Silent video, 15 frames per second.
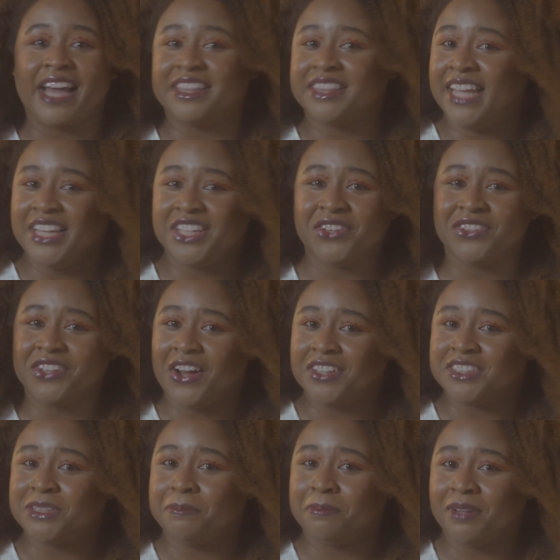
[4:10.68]
I think you
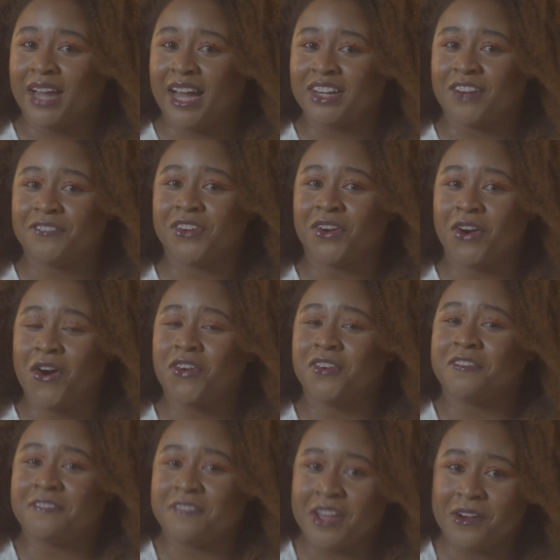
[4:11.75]
lost the plot of your
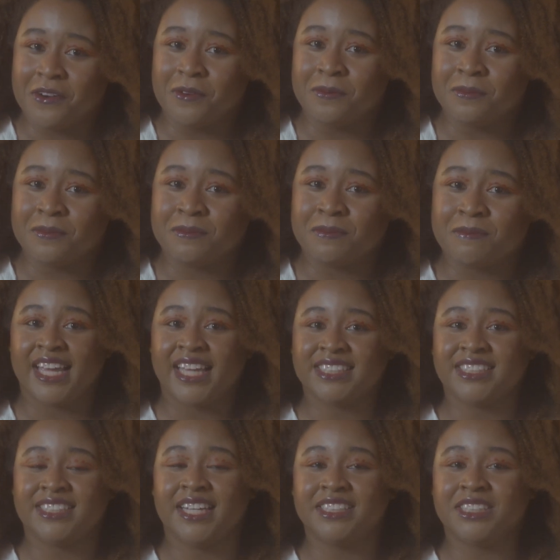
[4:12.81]
own film. He
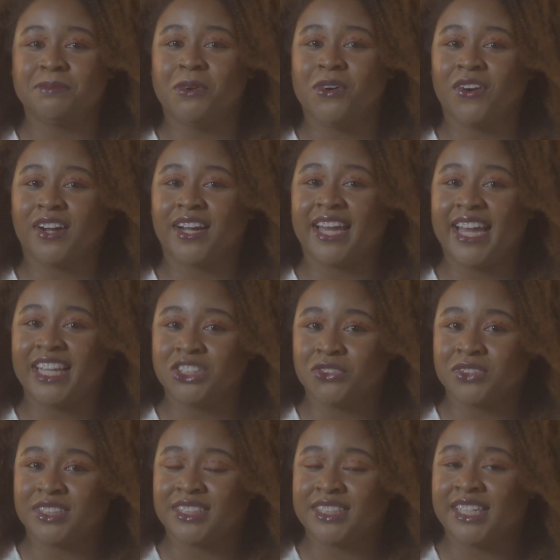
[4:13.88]
seems more
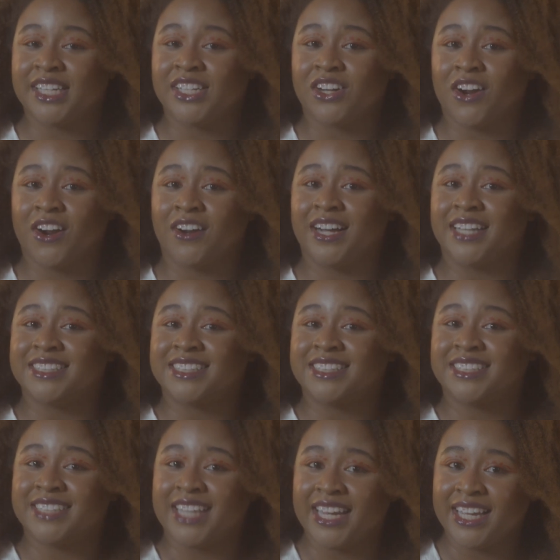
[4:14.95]
interested in her
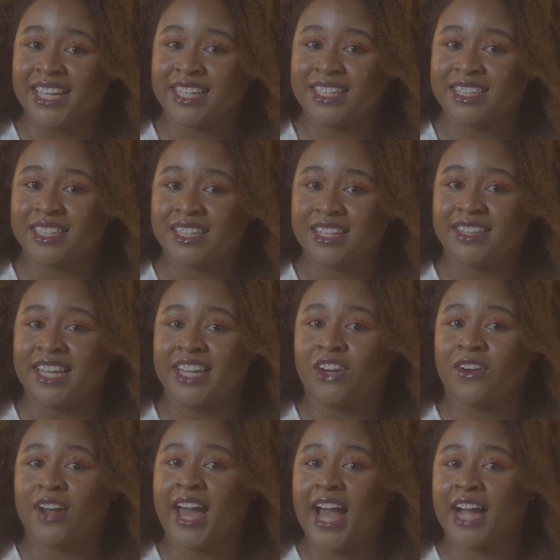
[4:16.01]
aesthetic than
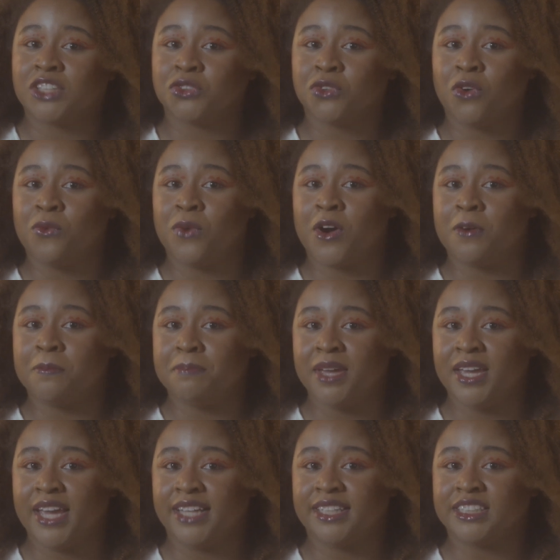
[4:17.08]
her actual
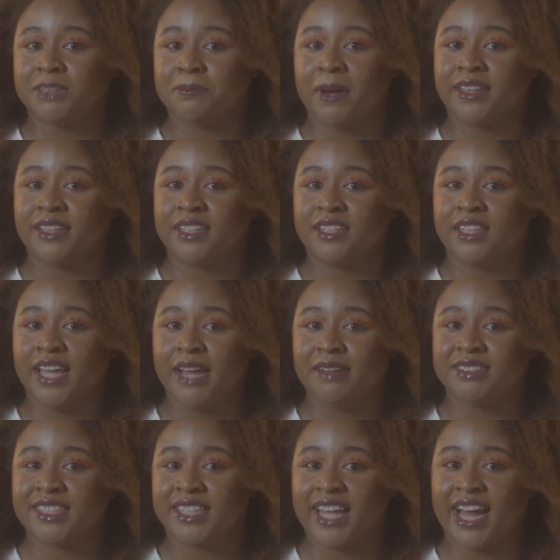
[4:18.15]
well-being, despite the
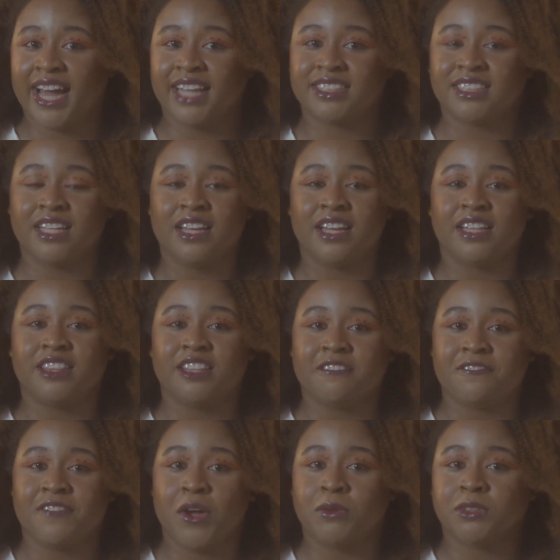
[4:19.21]
claims that the
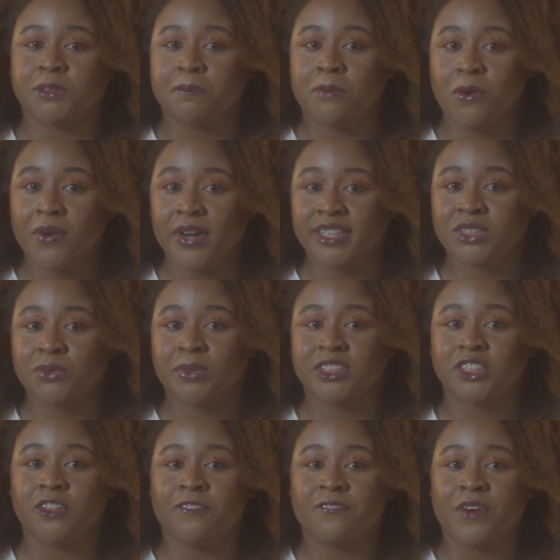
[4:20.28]
film's point
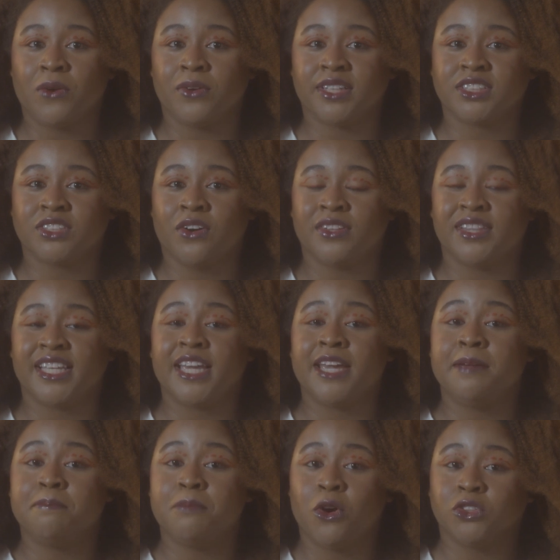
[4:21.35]
was to focus on
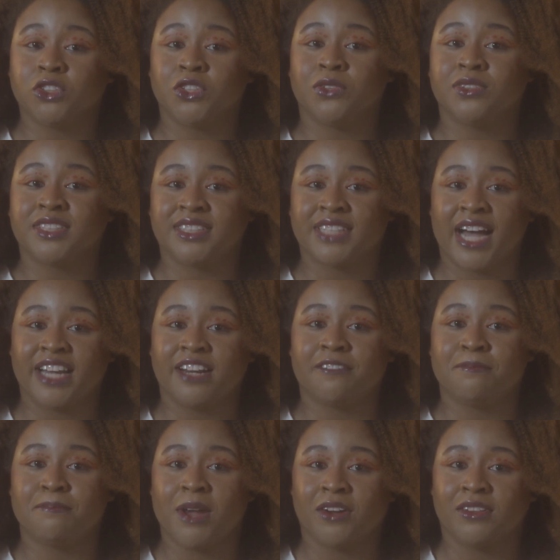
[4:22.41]
the emotional side
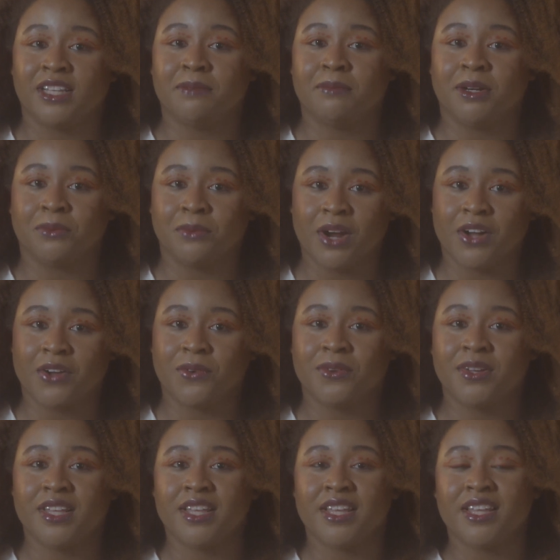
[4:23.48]
of Marilyn Monroe.
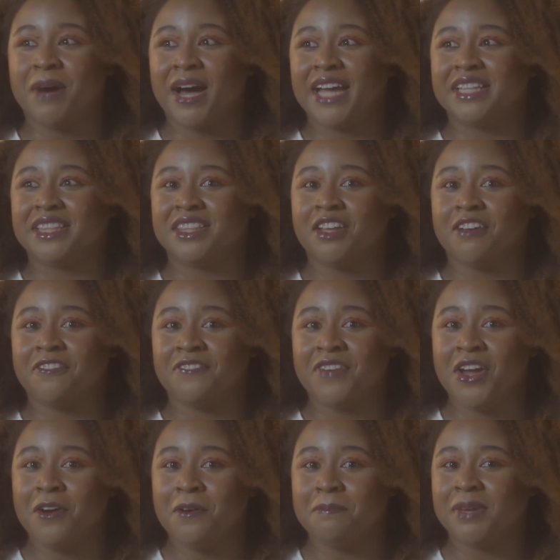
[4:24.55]
But the
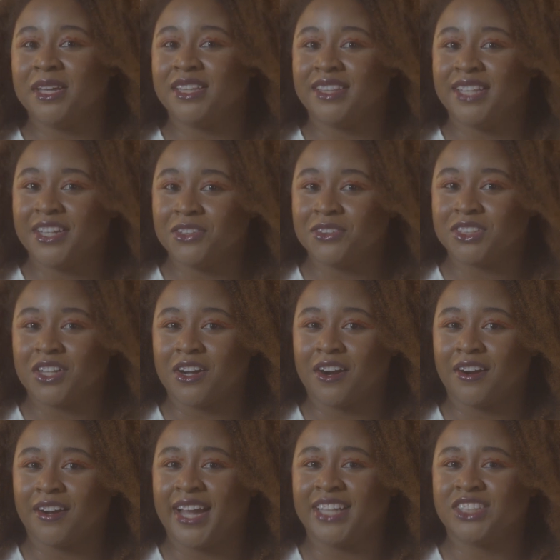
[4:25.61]
film belittles
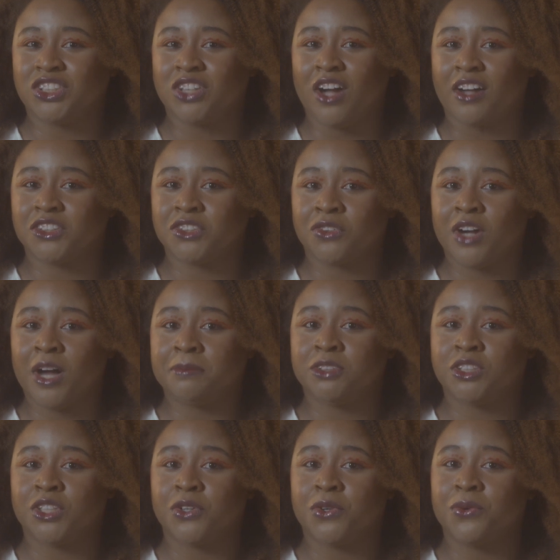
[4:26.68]
her and chalks her
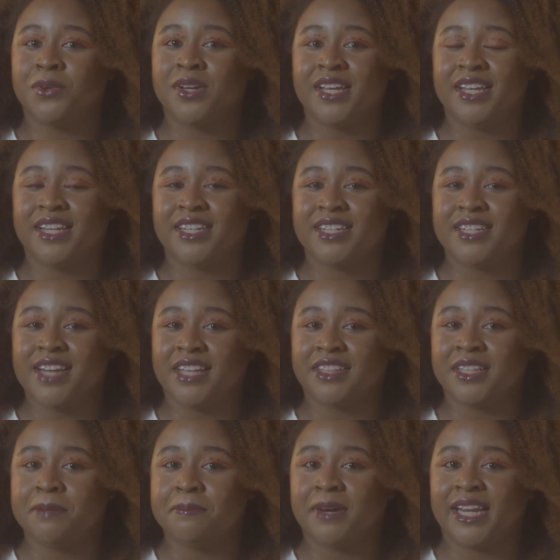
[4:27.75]
up to
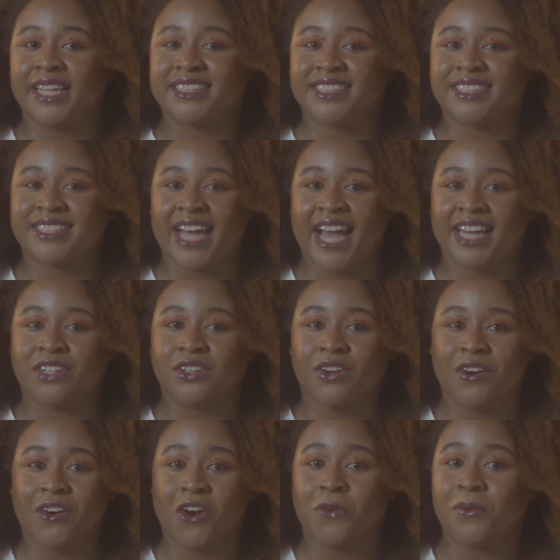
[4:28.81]
nothing but a sad
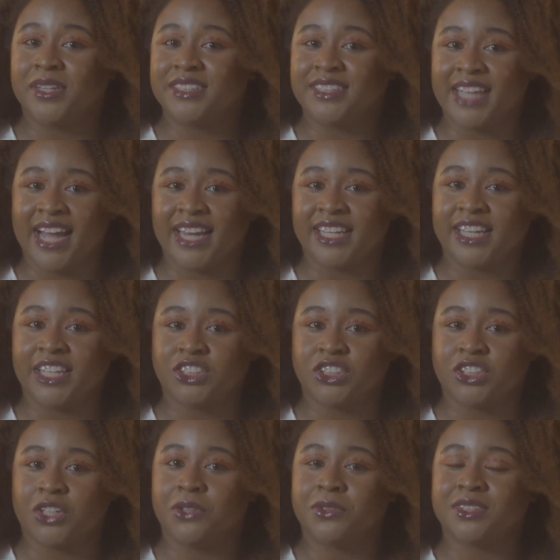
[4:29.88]
girl with daddy
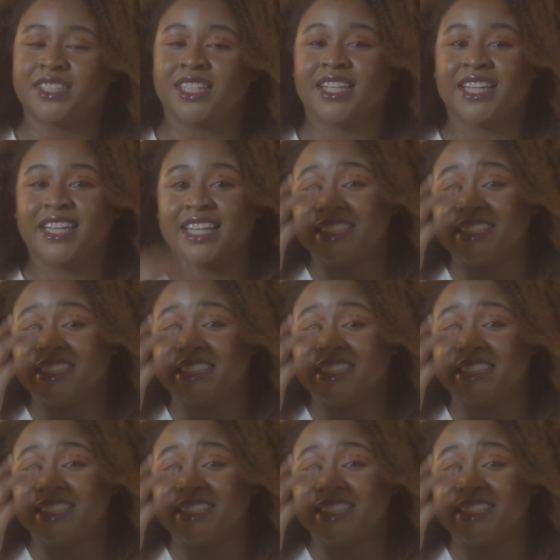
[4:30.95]
issues.